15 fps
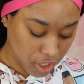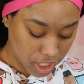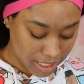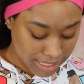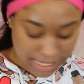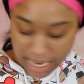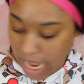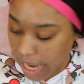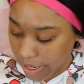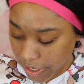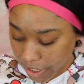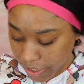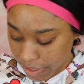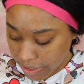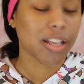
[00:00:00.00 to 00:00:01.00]
gonna deny
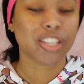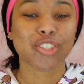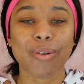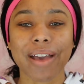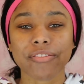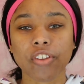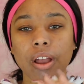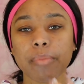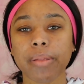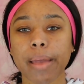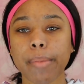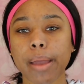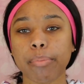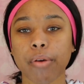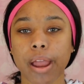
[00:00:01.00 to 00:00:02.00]
her. So after I apply
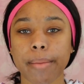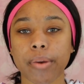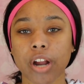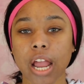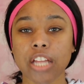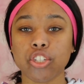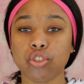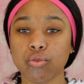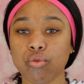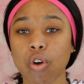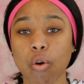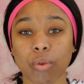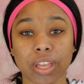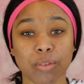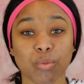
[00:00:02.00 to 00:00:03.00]
my primer, I do
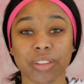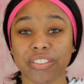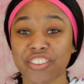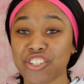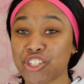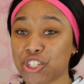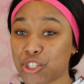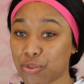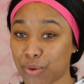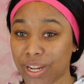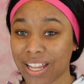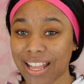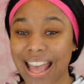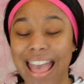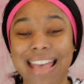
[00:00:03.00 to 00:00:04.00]
go in with this
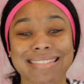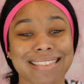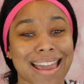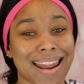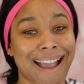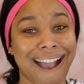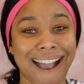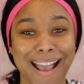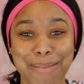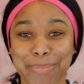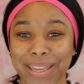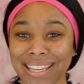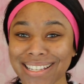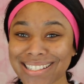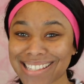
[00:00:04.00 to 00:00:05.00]
trick that I
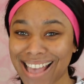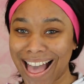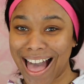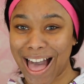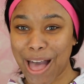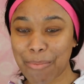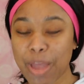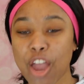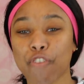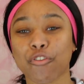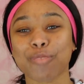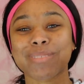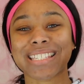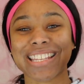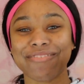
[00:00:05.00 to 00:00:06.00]
picked up
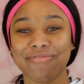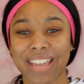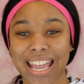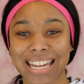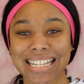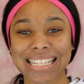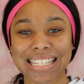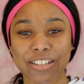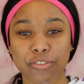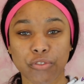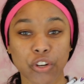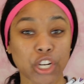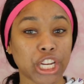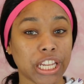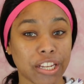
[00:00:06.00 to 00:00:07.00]
from Savannah
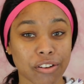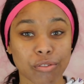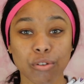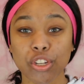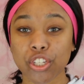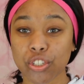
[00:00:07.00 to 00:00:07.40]
Silver here on